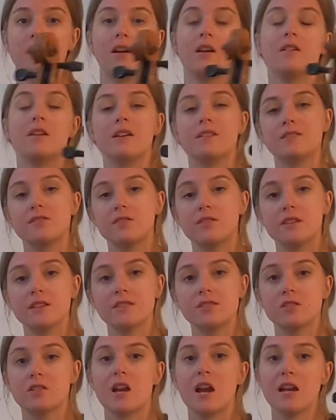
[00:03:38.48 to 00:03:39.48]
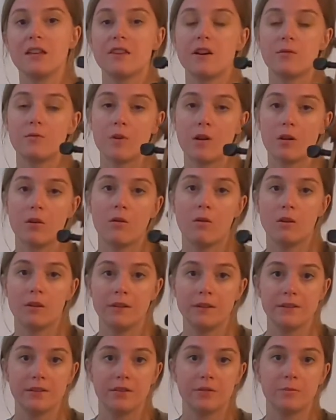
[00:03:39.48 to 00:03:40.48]
All right, so this track that we're
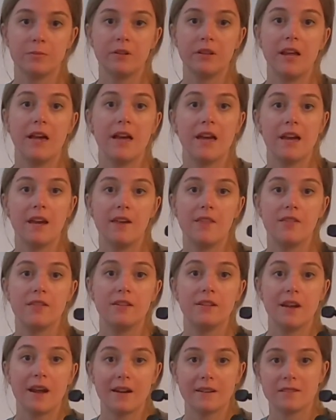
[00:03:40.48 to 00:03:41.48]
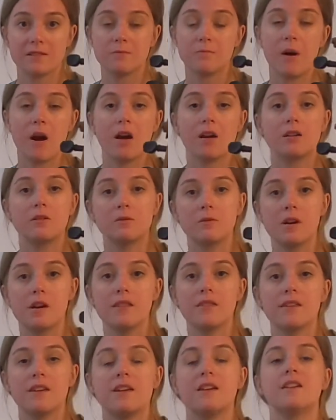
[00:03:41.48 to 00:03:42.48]
going to play the next part with
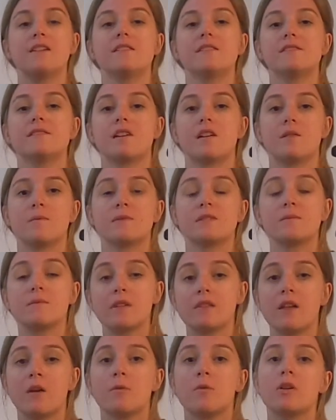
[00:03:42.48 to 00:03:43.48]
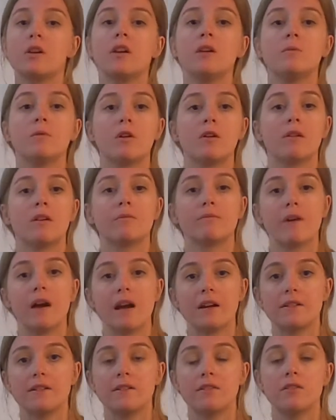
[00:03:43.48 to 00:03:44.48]
is something that we'll keep going
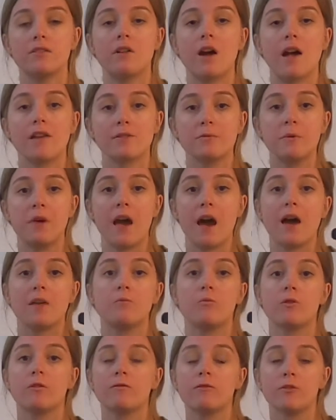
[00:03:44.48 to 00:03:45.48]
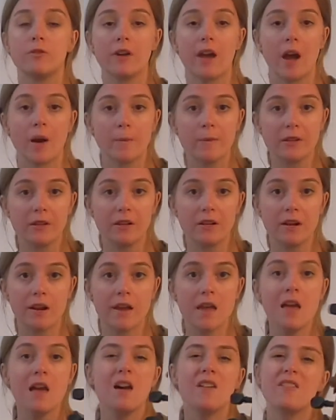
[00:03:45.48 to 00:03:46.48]
back to as we add more
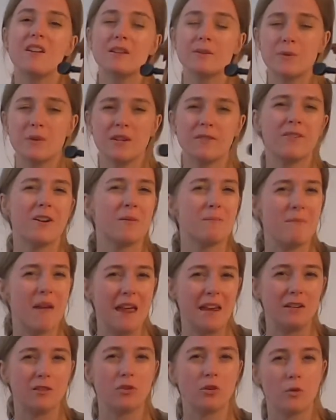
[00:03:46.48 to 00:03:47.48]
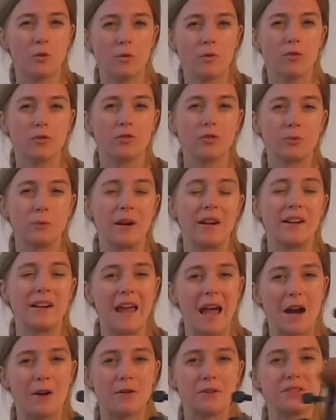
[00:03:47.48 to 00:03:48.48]
vocabulary. That's one of our main goals right
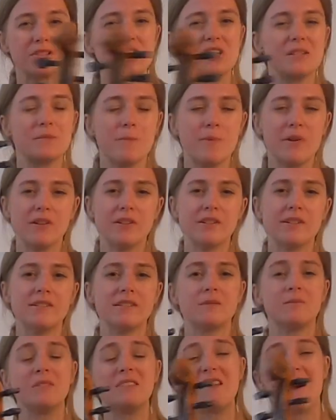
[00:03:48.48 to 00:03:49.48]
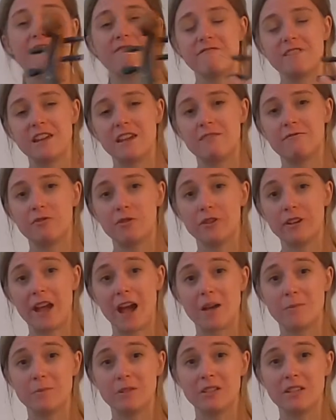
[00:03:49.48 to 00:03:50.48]
now, is just building some left-hand
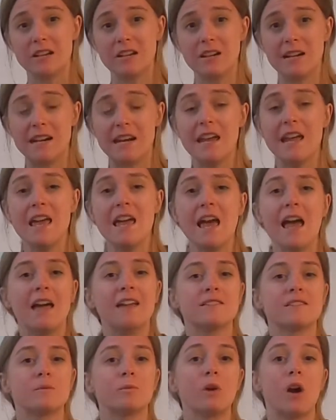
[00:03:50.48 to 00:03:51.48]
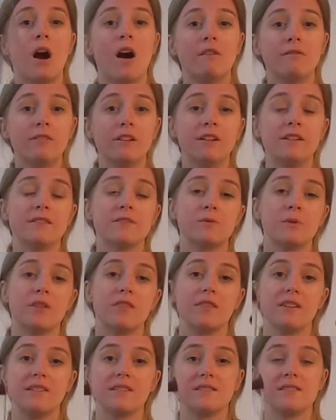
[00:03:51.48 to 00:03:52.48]
vocabulary and some confidence
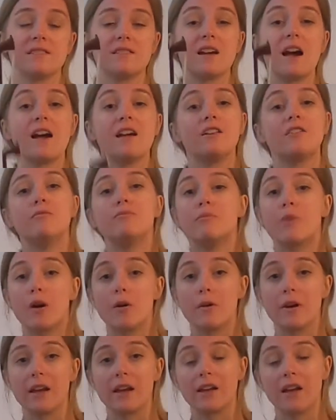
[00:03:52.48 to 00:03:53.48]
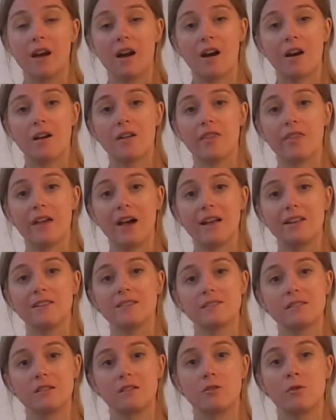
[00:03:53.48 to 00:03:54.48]
with this style of bowing
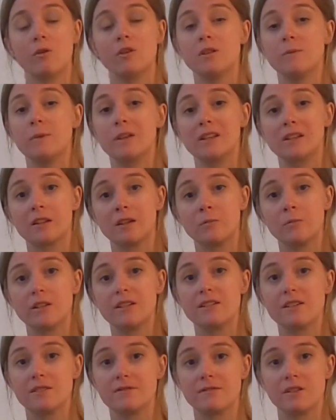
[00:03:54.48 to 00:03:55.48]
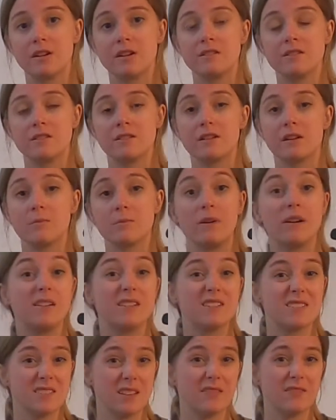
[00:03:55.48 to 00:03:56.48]
that's going to be a little bit different compared
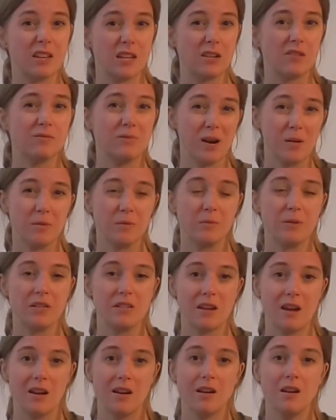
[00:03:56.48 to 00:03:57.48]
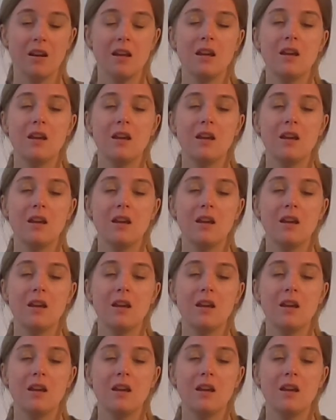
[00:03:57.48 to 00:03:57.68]
to stuff that you've probably done.